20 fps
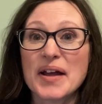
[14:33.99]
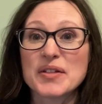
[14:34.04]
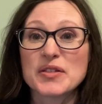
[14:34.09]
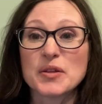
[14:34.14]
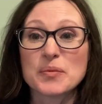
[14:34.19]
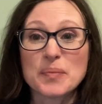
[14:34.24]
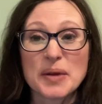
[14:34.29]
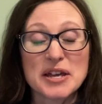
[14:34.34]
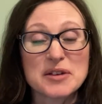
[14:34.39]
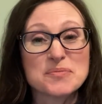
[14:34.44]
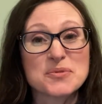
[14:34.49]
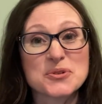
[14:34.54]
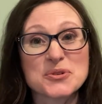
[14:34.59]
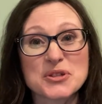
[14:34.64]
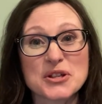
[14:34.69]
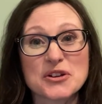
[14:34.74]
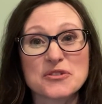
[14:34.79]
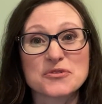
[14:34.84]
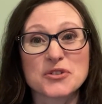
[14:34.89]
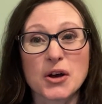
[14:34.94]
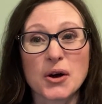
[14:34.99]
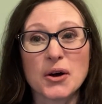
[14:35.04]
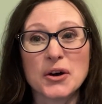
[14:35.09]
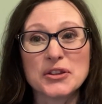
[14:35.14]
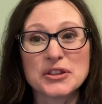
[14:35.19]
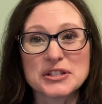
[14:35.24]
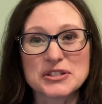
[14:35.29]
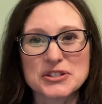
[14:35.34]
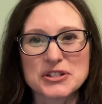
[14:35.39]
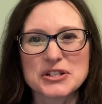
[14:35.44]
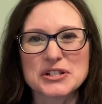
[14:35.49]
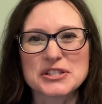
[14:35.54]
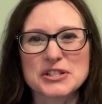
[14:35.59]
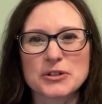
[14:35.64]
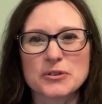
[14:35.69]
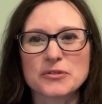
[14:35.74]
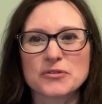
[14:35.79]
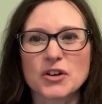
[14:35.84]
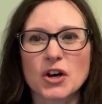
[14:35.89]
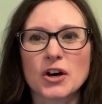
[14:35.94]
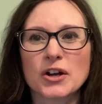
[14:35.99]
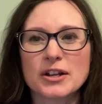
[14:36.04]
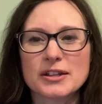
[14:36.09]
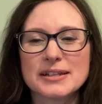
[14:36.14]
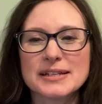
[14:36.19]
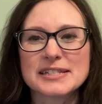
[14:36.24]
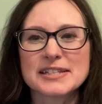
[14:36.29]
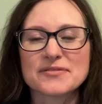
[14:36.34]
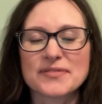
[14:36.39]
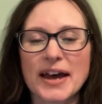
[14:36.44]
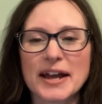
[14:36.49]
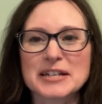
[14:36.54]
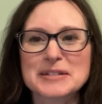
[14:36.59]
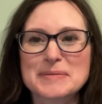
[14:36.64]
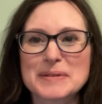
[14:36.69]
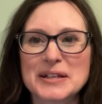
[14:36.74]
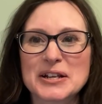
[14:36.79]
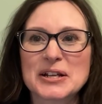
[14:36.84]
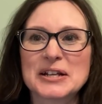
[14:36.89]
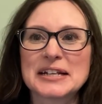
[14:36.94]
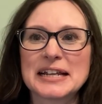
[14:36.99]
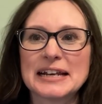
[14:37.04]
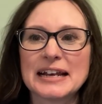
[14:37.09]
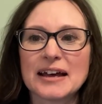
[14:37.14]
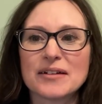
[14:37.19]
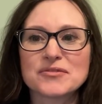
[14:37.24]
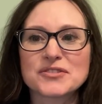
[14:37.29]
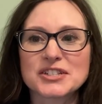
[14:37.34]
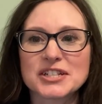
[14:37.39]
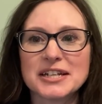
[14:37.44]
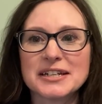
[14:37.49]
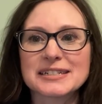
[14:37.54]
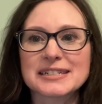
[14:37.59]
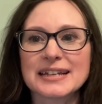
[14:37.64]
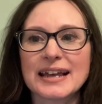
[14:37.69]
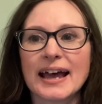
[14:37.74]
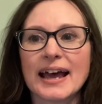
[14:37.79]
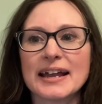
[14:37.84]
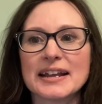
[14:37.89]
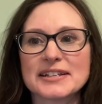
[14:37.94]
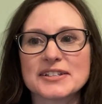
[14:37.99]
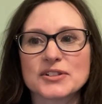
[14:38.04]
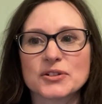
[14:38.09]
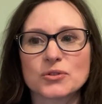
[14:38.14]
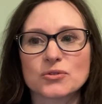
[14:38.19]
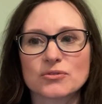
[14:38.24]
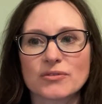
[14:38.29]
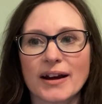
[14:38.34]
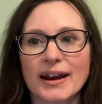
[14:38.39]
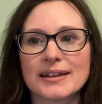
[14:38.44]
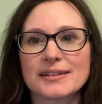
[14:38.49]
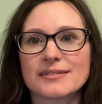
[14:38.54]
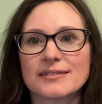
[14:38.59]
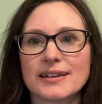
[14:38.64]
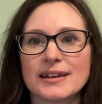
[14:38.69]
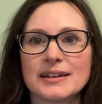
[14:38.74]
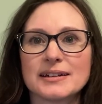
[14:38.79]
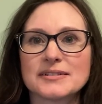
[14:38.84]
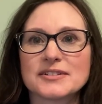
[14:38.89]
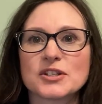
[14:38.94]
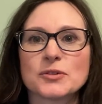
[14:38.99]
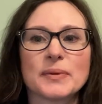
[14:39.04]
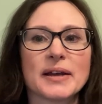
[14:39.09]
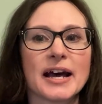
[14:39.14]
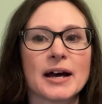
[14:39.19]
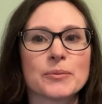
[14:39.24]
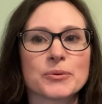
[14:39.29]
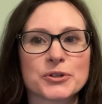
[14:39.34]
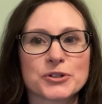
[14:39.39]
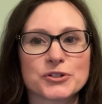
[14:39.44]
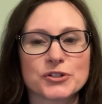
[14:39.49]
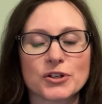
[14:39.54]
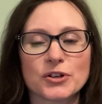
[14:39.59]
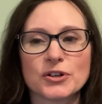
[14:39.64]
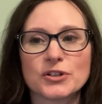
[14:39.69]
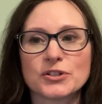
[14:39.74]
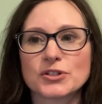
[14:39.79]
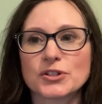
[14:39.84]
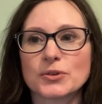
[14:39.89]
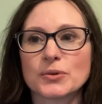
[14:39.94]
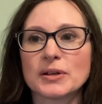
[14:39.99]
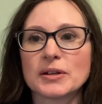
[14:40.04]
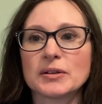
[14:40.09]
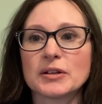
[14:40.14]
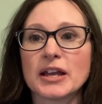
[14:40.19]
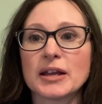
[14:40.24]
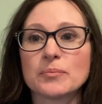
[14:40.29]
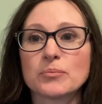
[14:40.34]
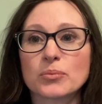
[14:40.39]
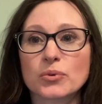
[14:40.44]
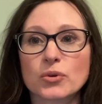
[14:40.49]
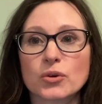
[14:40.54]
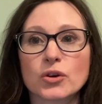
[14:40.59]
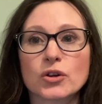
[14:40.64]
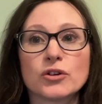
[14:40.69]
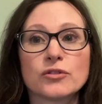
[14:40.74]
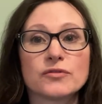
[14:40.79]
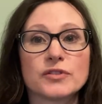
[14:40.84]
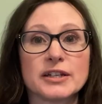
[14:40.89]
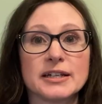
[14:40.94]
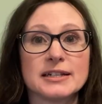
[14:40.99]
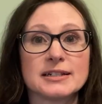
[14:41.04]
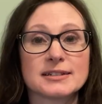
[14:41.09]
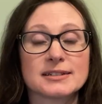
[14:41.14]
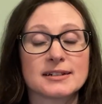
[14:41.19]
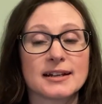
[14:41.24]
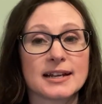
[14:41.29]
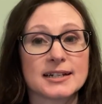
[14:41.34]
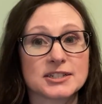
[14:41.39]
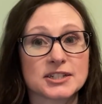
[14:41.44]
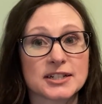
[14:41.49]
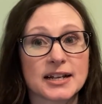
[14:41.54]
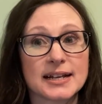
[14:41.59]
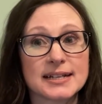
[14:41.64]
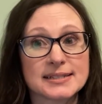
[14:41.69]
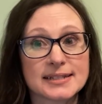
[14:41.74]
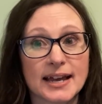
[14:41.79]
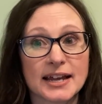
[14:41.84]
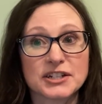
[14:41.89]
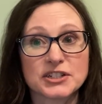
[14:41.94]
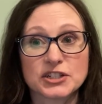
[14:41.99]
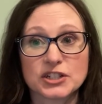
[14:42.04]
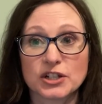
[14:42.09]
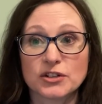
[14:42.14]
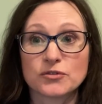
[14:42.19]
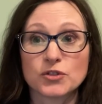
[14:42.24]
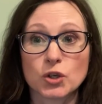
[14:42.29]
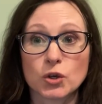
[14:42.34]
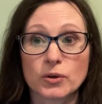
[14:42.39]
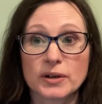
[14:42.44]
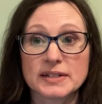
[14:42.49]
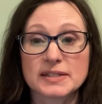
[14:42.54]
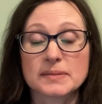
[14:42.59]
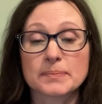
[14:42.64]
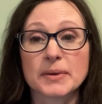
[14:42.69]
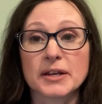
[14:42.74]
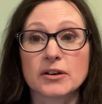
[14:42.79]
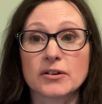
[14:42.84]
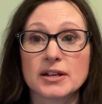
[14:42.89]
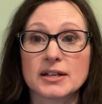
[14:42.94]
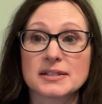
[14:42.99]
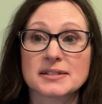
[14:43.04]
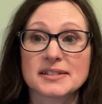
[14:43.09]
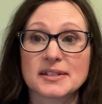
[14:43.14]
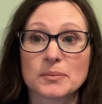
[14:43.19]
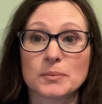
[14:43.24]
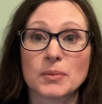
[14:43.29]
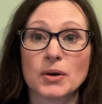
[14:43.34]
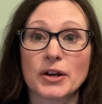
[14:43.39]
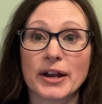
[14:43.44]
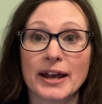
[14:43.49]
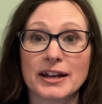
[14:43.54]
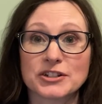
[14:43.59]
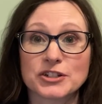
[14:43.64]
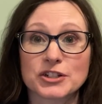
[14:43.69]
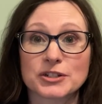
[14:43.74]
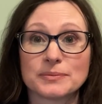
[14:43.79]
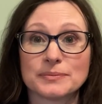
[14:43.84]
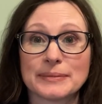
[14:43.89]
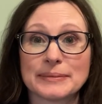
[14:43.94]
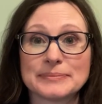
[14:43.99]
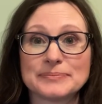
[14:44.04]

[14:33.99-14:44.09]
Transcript: The people that have gone, the students who have gone on this, have absolutely loved it, and it's a great thing to be able to do to improve the internationalisation of your experience at Monash.